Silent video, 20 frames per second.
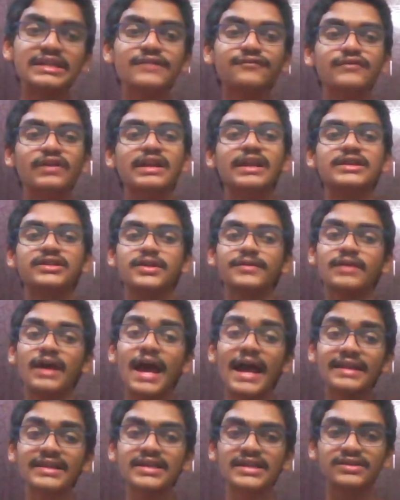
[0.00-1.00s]
the feelings
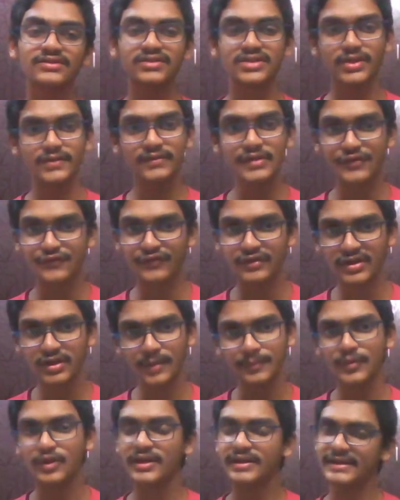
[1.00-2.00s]
and the interests of the different
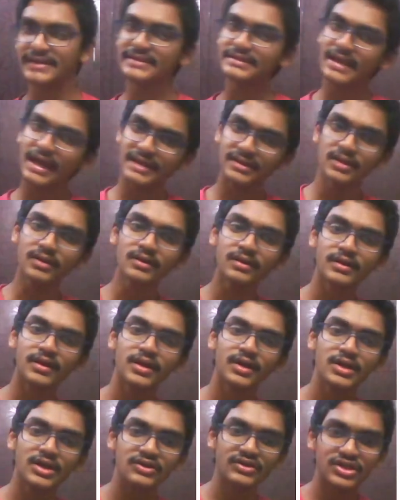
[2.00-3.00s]
communities and the
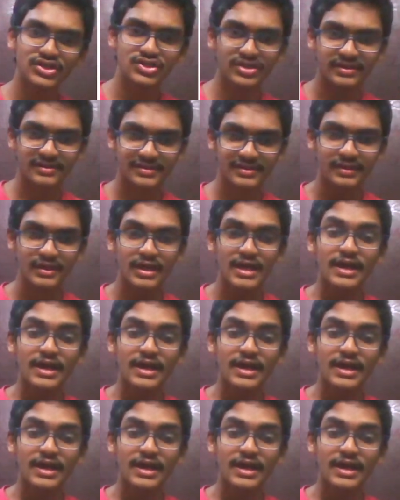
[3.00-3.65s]
regions.